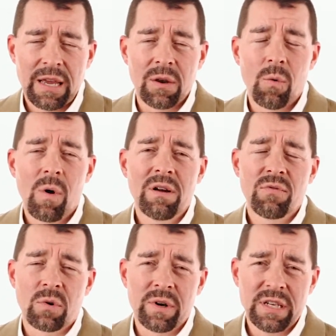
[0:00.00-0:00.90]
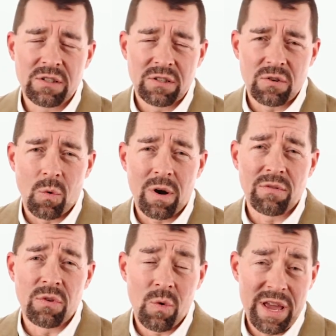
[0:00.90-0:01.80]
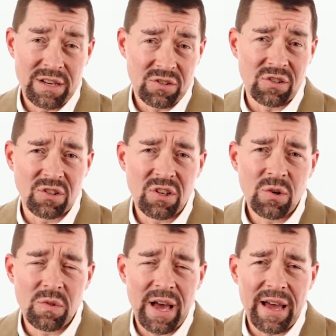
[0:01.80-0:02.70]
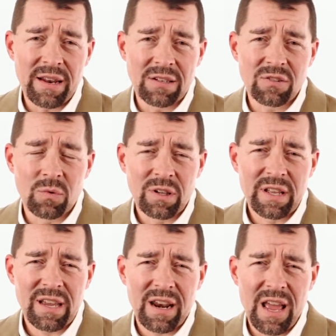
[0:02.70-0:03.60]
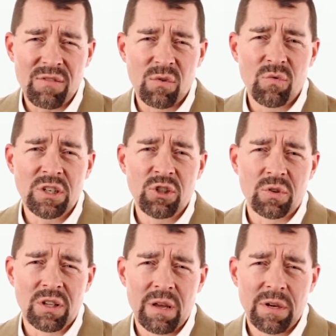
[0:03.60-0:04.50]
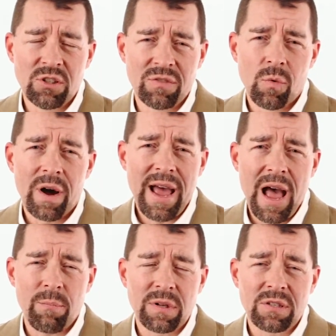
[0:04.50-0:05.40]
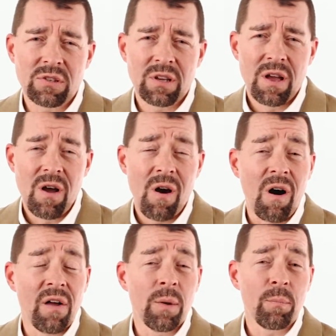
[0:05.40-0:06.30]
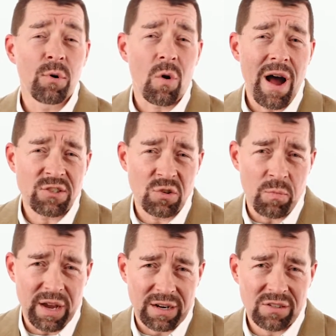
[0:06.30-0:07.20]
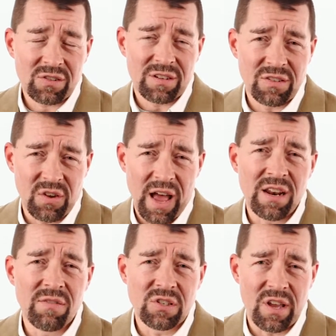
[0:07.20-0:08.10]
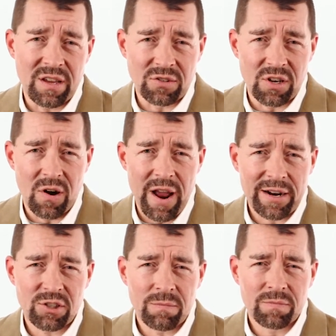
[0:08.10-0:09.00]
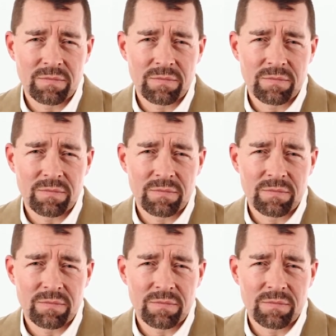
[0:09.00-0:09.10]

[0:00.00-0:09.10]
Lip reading: And one of the reasons, or one of the ways to do that, is to really kind of have a visual image of what happens on the prospect's side of a sales interaction.